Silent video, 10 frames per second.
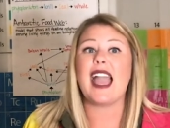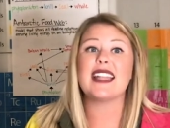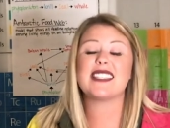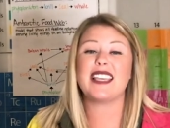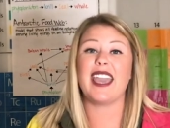
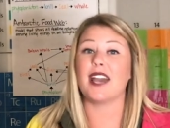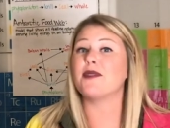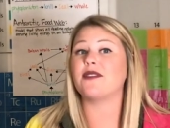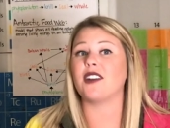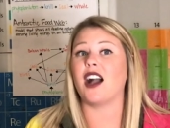It's
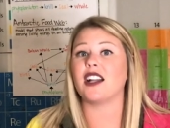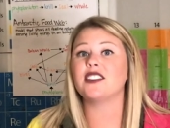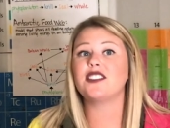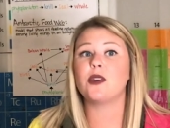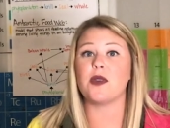
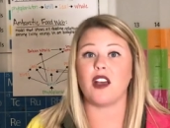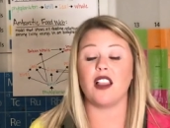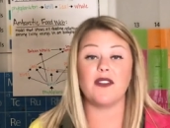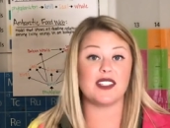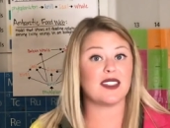camouflaged with
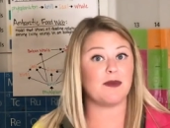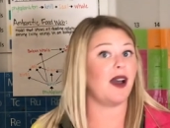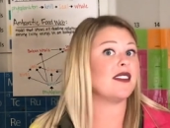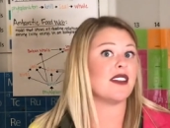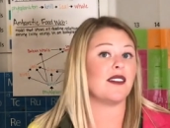all of its
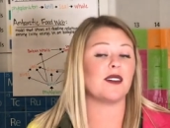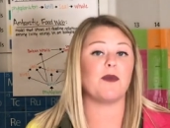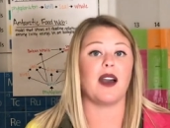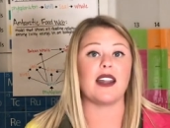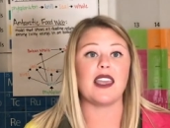spots on its
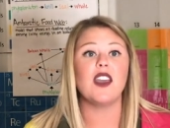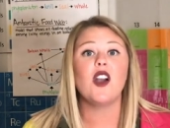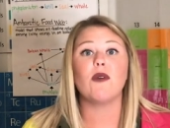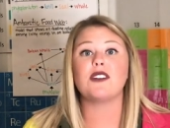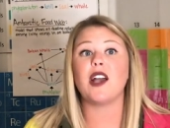body,
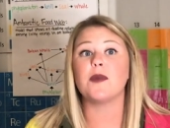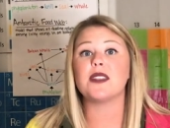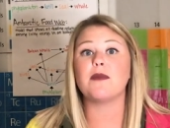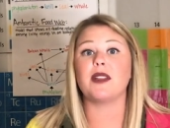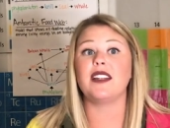which helps
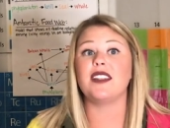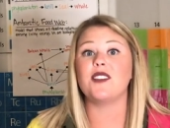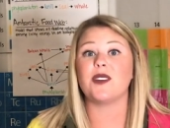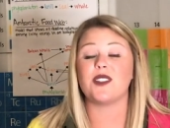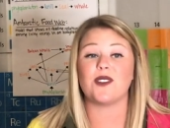it blend
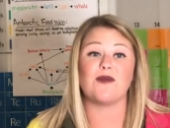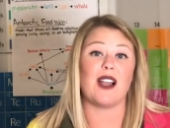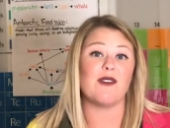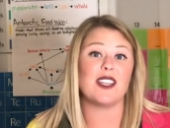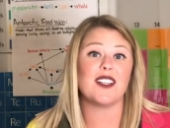into its
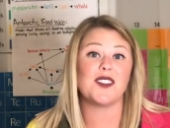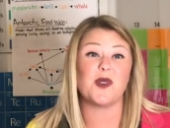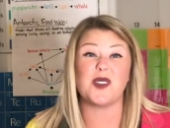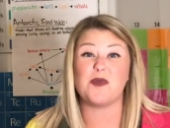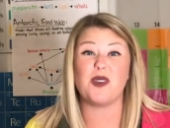surroundings
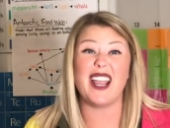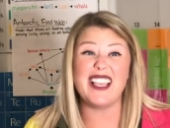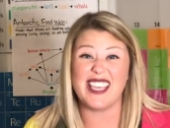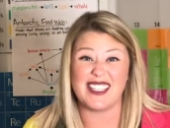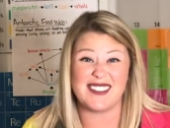so its prey
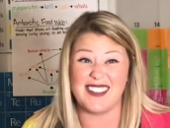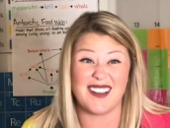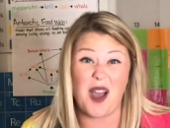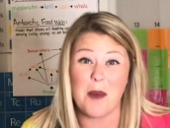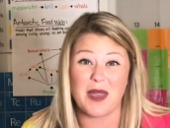can't see
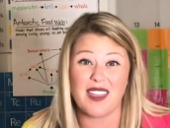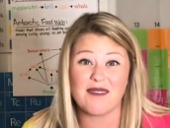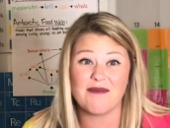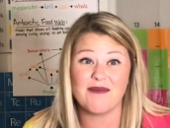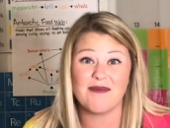it
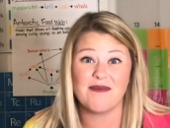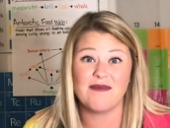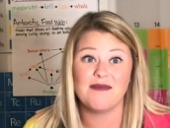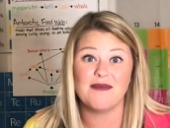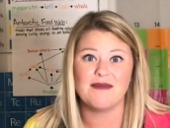coming.
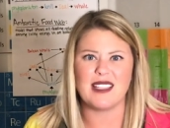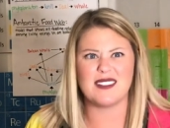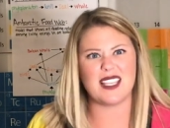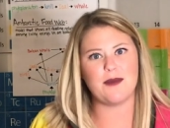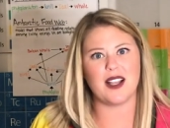Now,
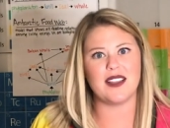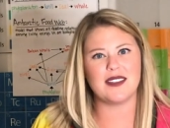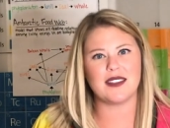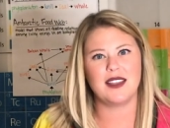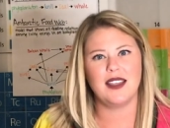
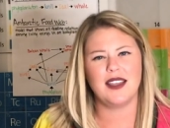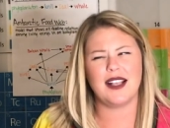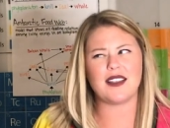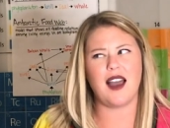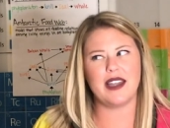zebras,
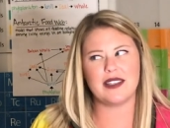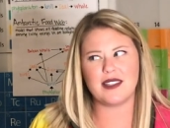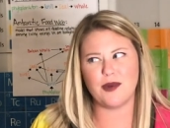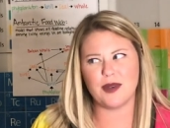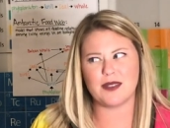as odd as
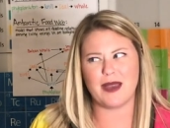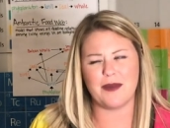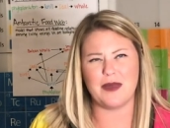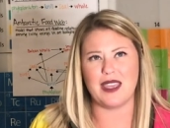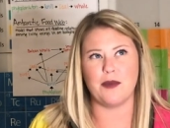zebras
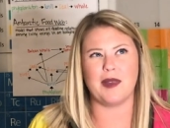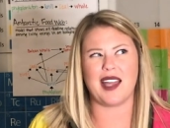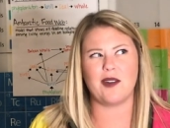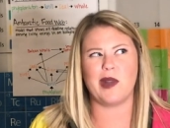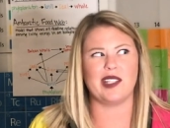might be,
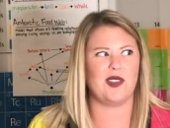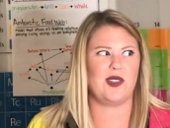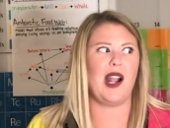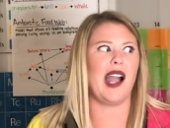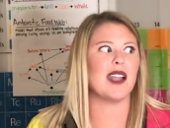black and white
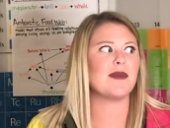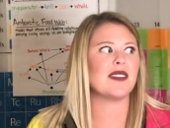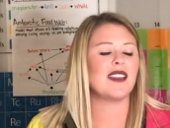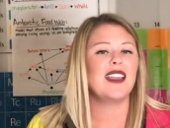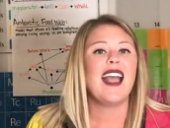striped,